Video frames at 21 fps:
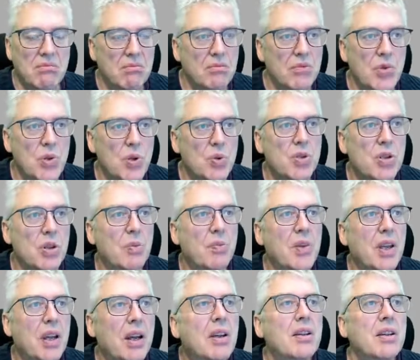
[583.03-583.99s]
do
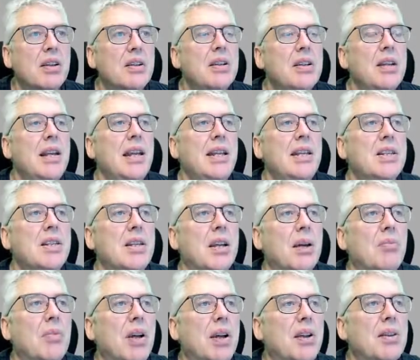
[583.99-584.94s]
something, I can delete them,
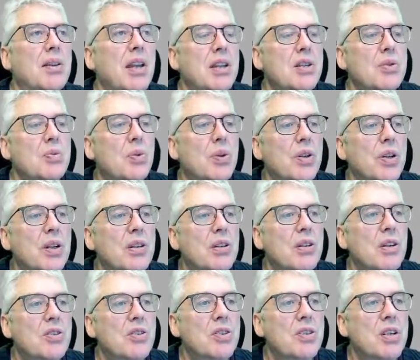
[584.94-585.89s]
and that's what it
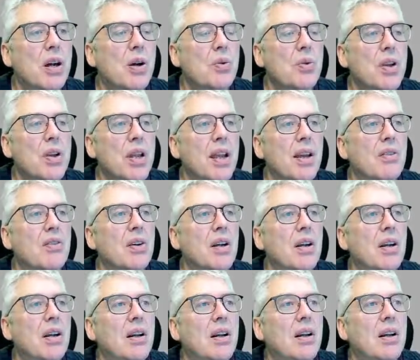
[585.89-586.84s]
does down here.
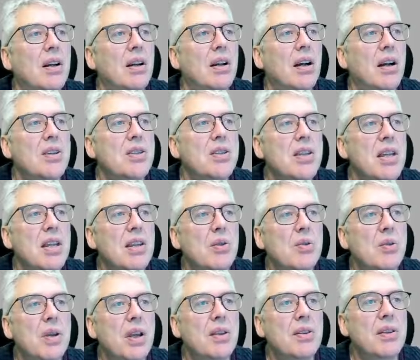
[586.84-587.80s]
I see,
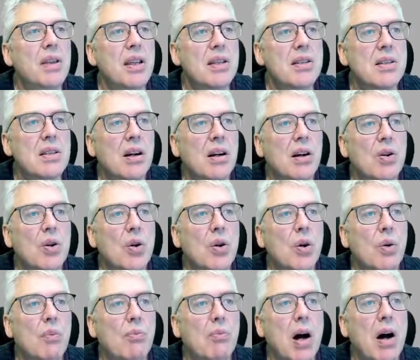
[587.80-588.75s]
okay, these are
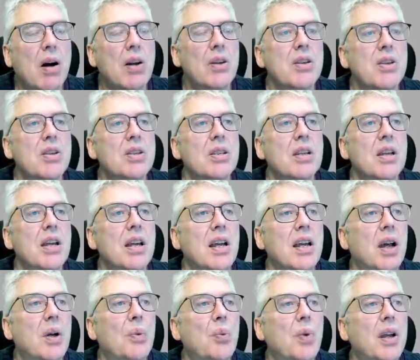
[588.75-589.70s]
commands,
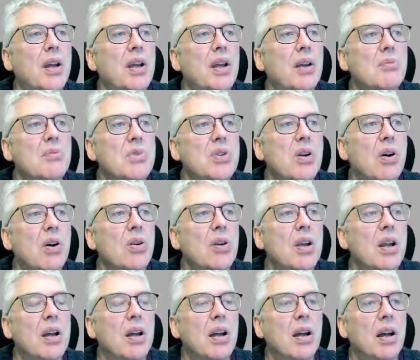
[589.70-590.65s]
and when I'm done,
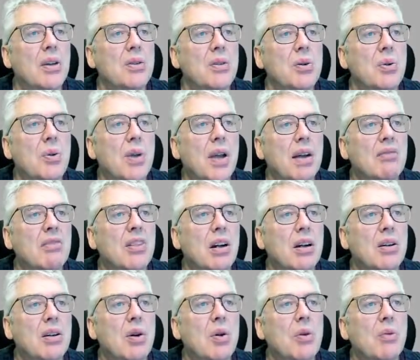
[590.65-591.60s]
I do have
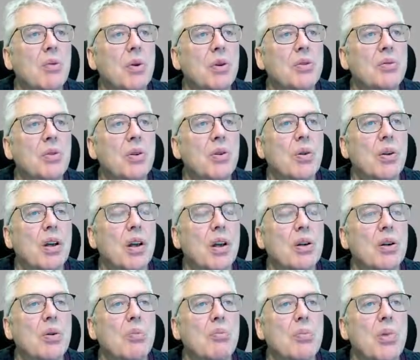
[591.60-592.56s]
what we call a
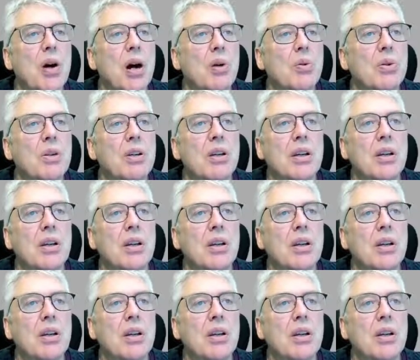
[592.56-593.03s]
compound